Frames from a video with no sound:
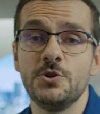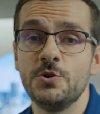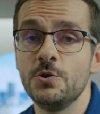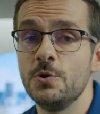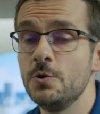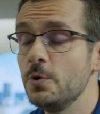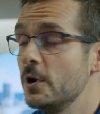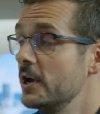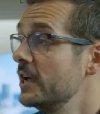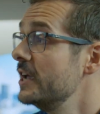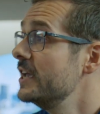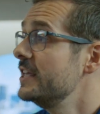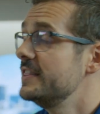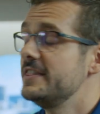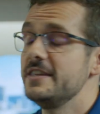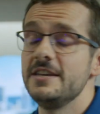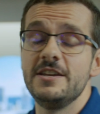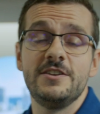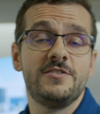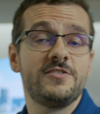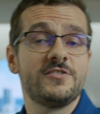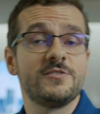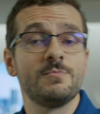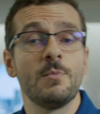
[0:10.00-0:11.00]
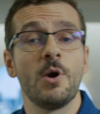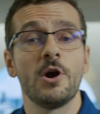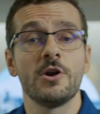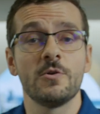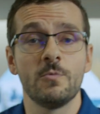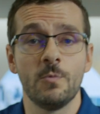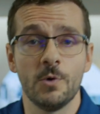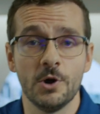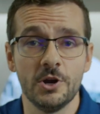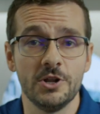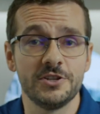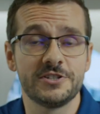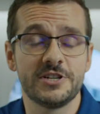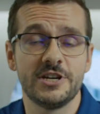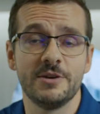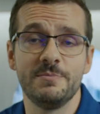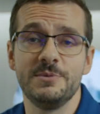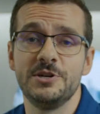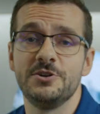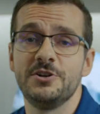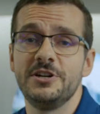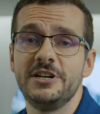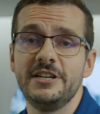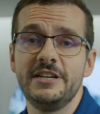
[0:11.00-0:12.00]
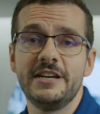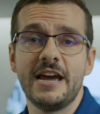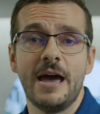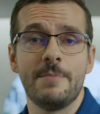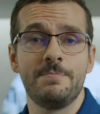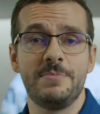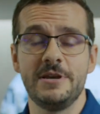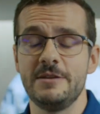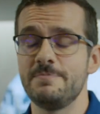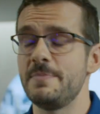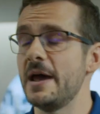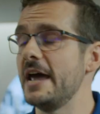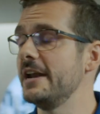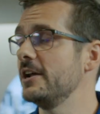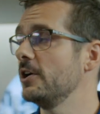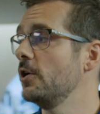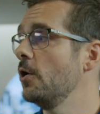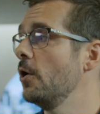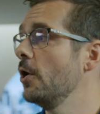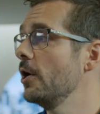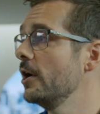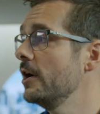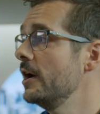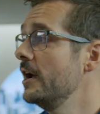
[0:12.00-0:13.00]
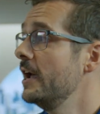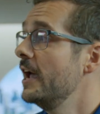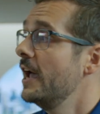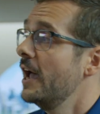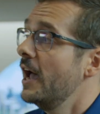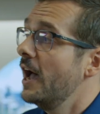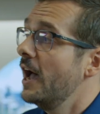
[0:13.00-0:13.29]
to the Smart World community. I'm Pete Penagor.